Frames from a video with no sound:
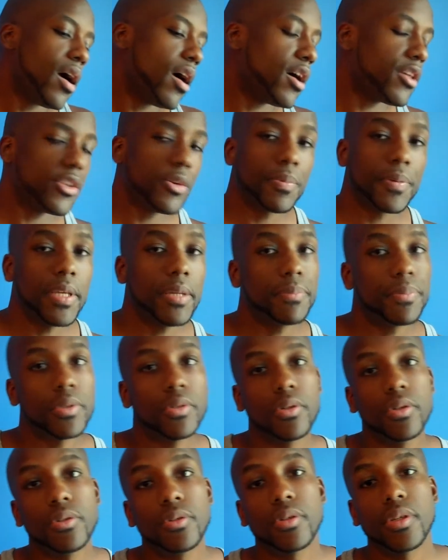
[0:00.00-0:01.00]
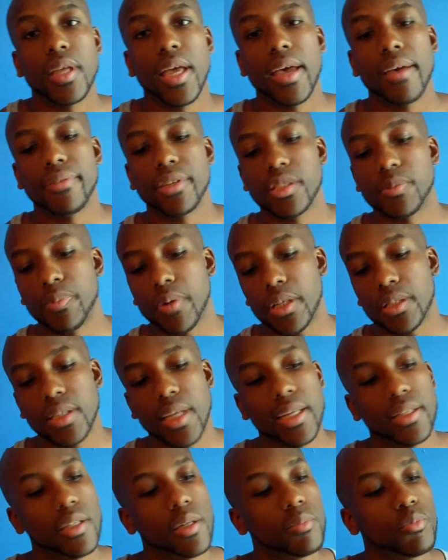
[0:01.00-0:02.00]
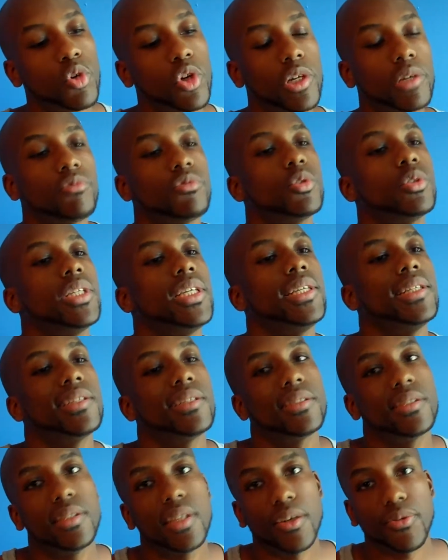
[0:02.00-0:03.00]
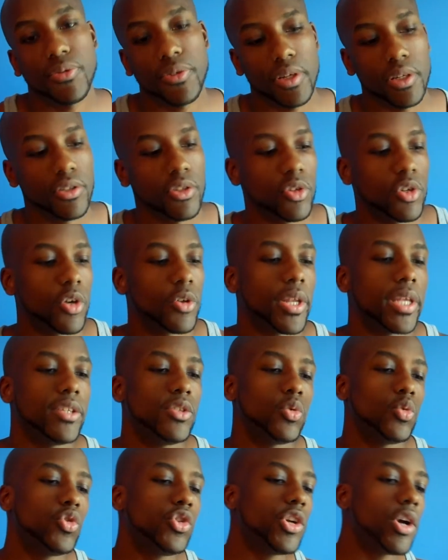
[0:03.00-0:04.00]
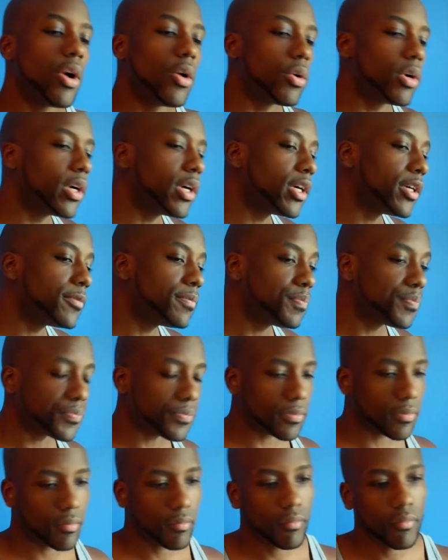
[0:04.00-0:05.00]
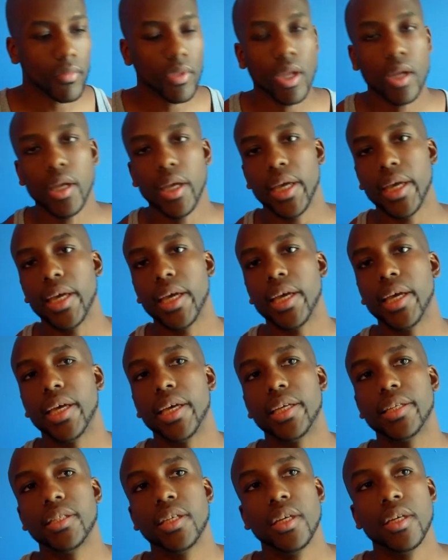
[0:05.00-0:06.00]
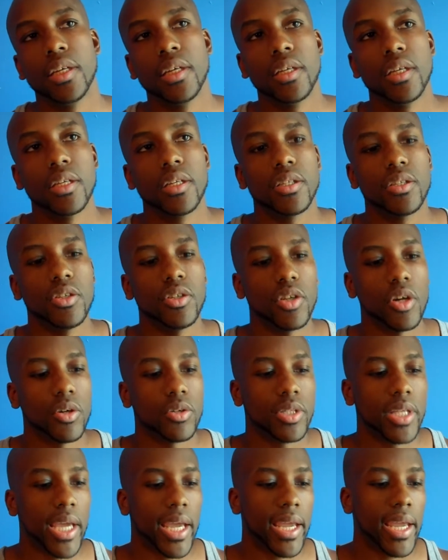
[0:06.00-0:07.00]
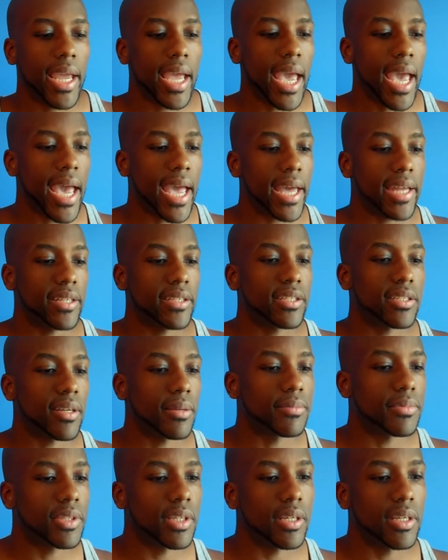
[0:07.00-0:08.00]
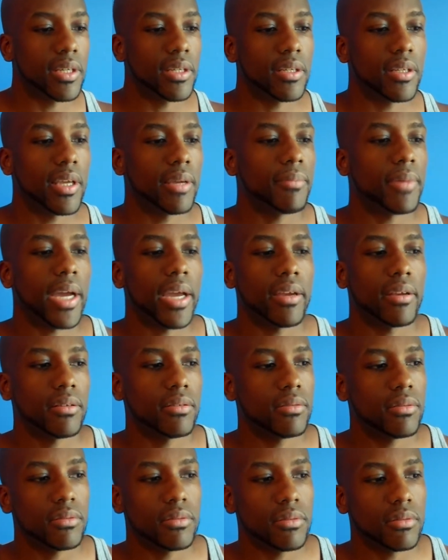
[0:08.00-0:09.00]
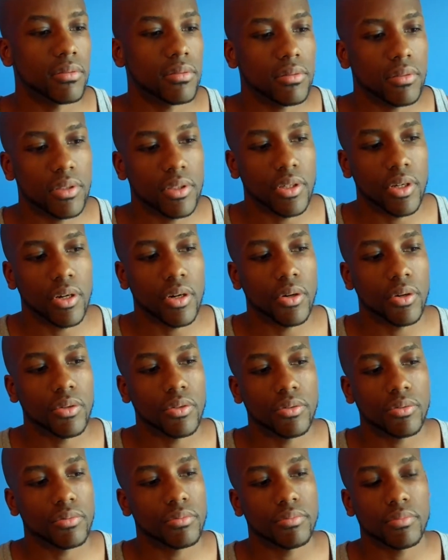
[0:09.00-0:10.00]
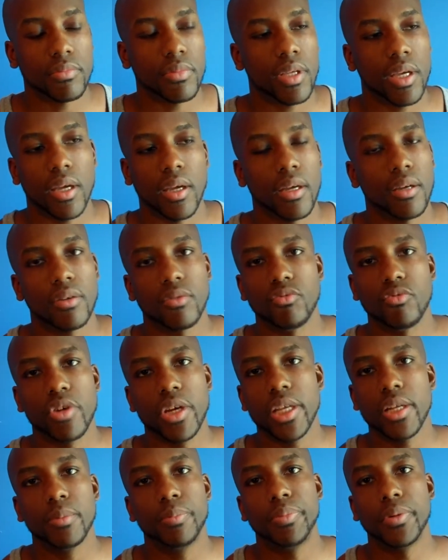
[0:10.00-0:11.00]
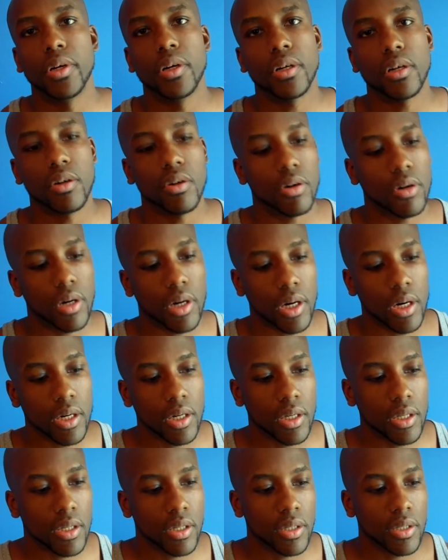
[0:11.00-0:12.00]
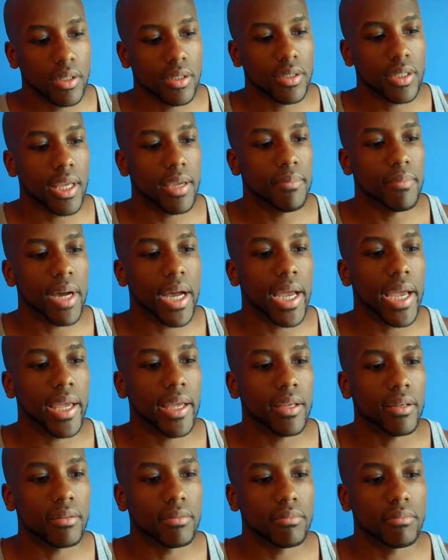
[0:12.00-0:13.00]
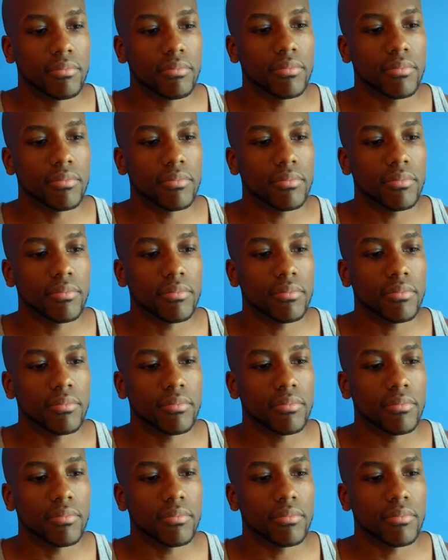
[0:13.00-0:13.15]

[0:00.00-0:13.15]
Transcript: Other people have expressed that their morning routine looks different. You know, they do yoga and you know they add something. They might you know read a book or they might